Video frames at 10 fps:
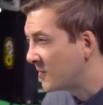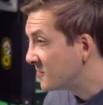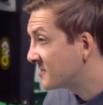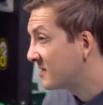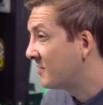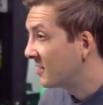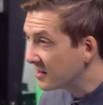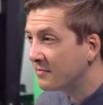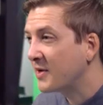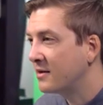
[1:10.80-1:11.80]
I've used them a
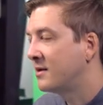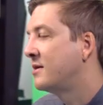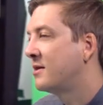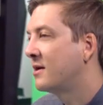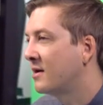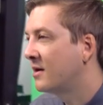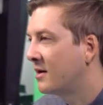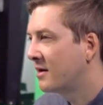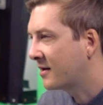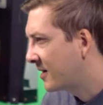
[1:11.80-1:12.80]
little bit in
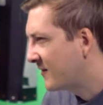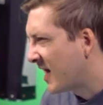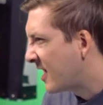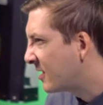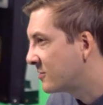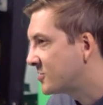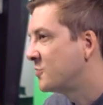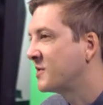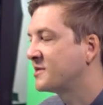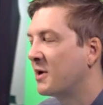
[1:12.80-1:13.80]
a, a kind of an Angular
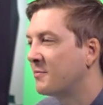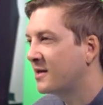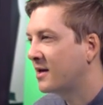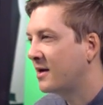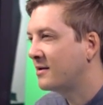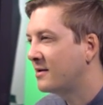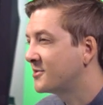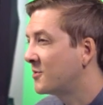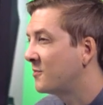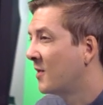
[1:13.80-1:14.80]
2 experiment that I
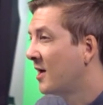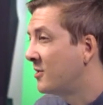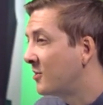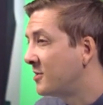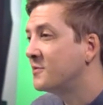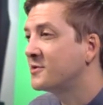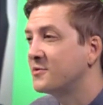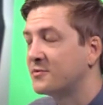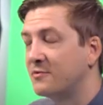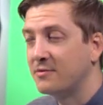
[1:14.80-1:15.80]
did. So you can use
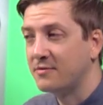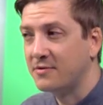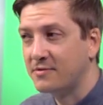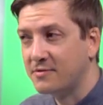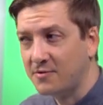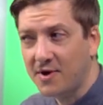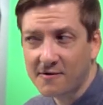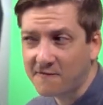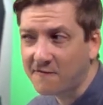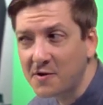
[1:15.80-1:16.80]
those. They're, they're, they're
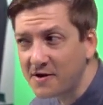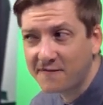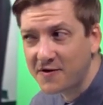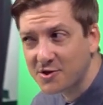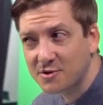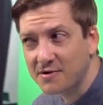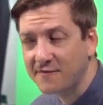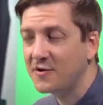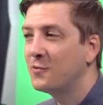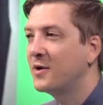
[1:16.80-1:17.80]
not fully featured,
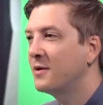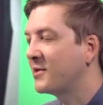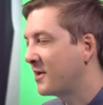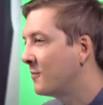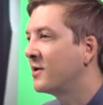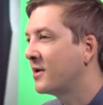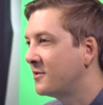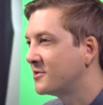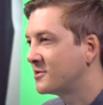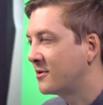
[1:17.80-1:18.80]
if you will, but they will
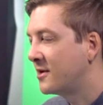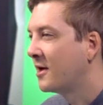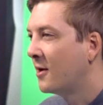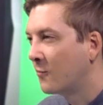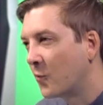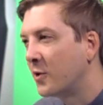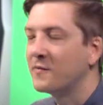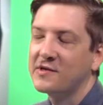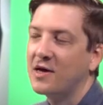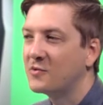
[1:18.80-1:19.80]
get you started
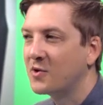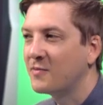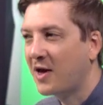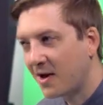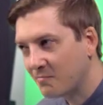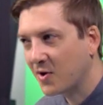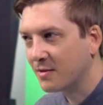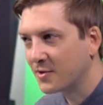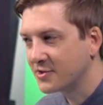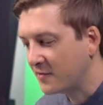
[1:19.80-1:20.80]
rolling with TypeScript and
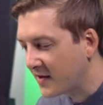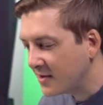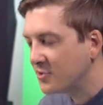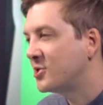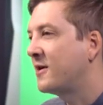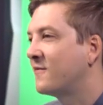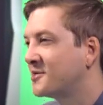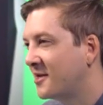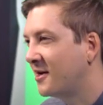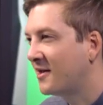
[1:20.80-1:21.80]
Polymer. So thank you, Jay,
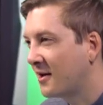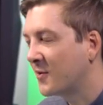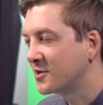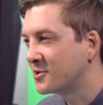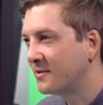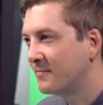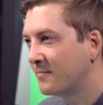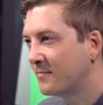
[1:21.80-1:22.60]
for sending in that question.